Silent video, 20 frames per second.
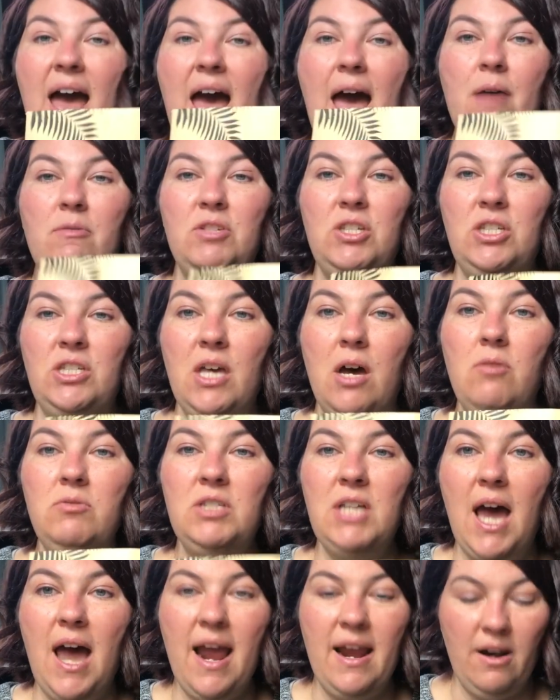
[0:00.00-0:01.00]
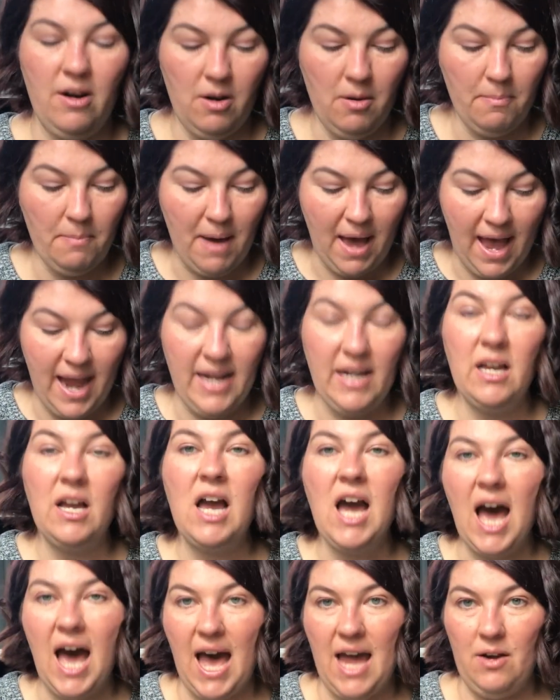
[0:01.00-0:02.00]
I was so tired of buying
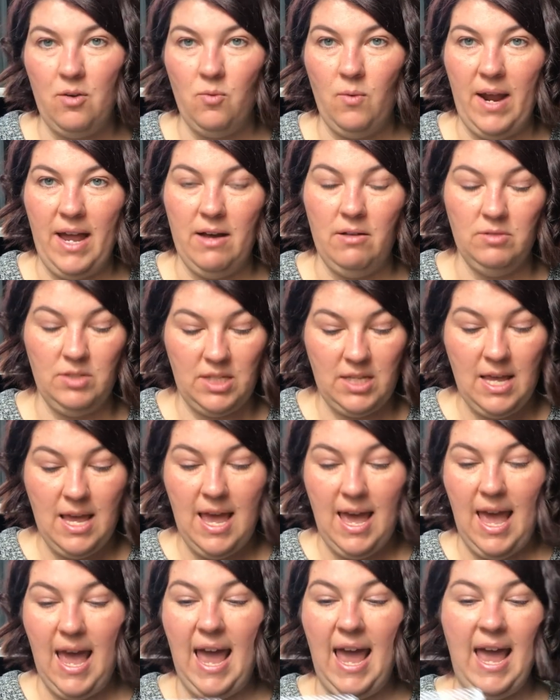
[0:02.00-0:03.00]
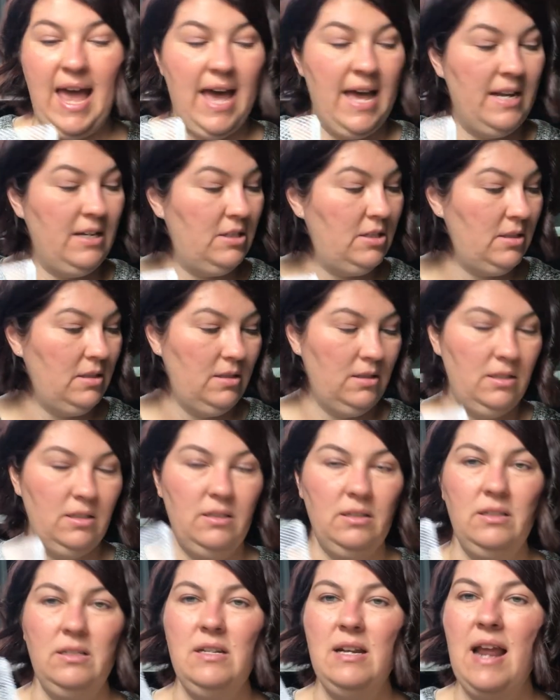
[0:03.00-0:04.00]
cotton rounds and
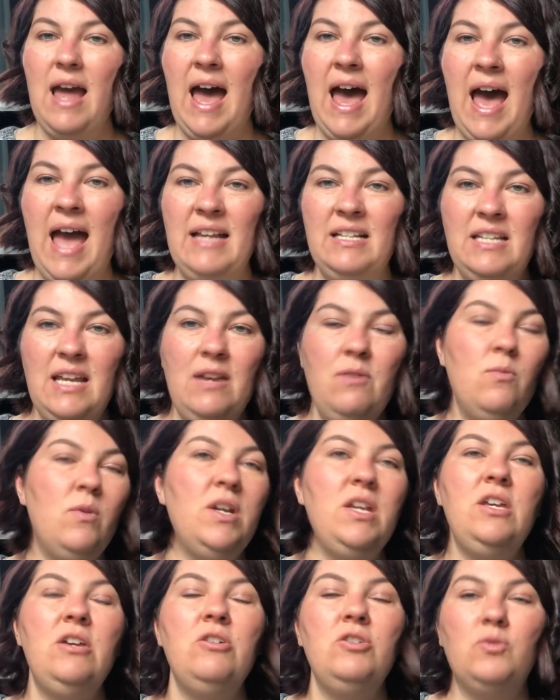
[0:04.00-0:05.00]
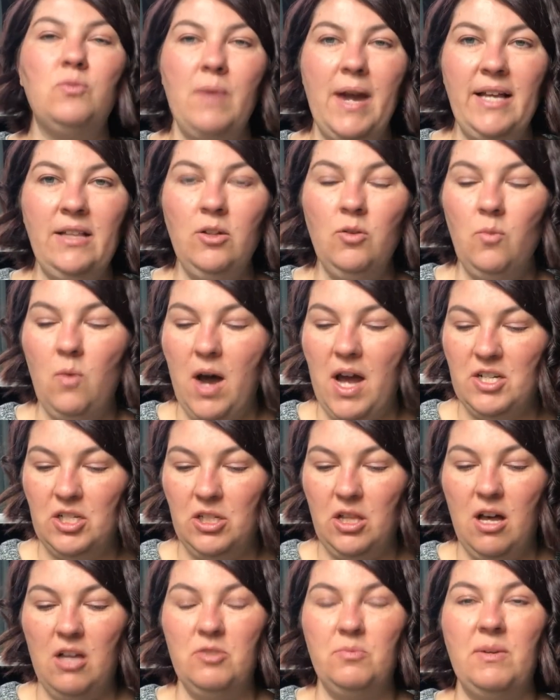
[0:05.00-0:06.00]
I didn't want to use regular
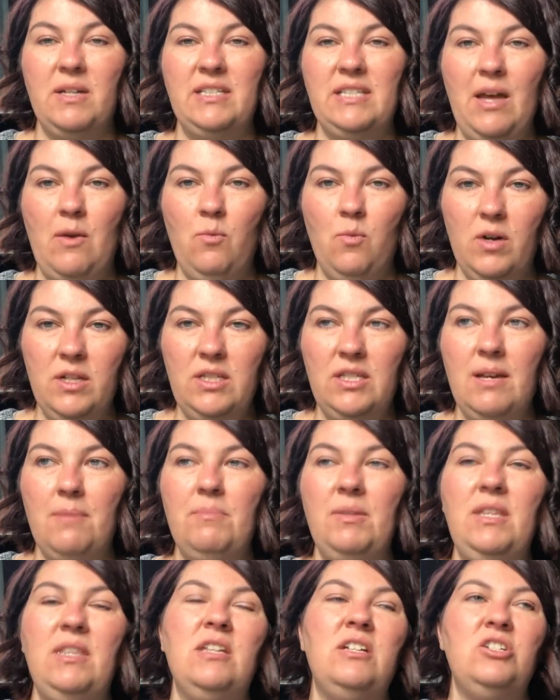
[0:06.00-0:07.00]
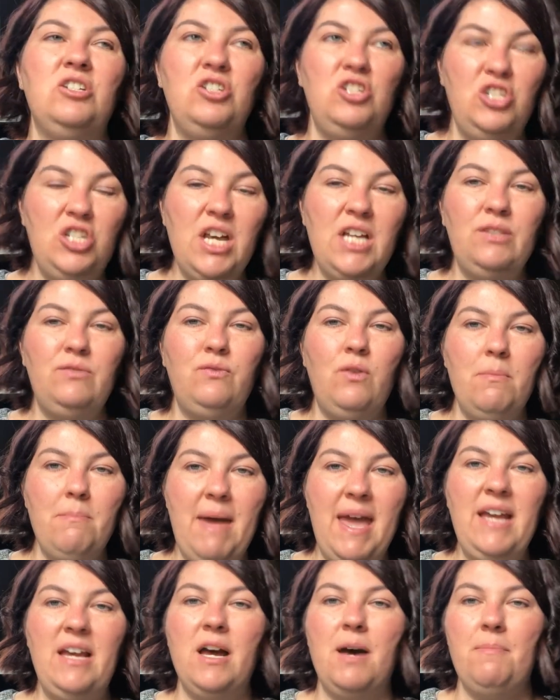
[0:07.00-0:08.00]
washcloths because I want something that is just for
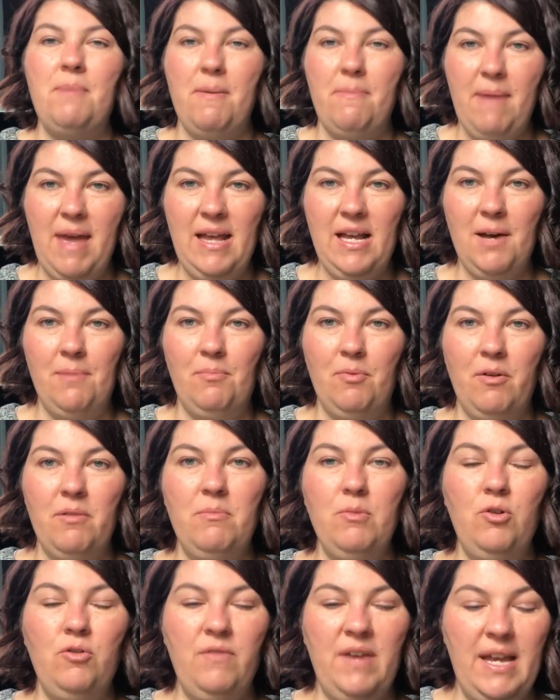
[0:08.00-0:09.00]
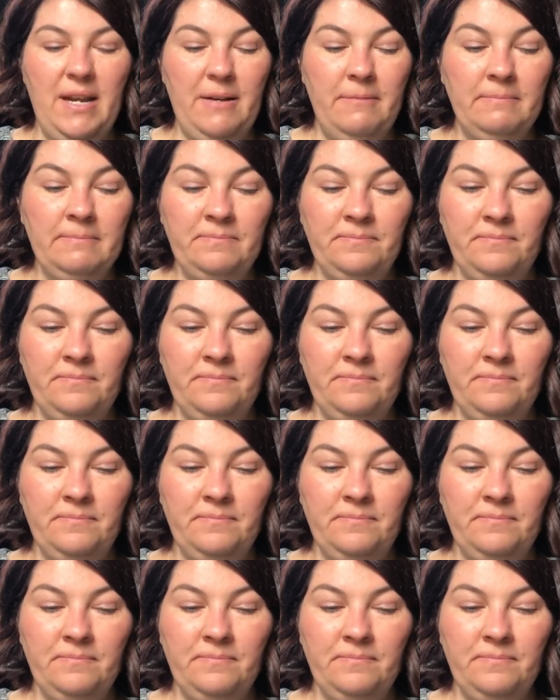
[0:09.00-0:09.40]
makeup and makeup removing.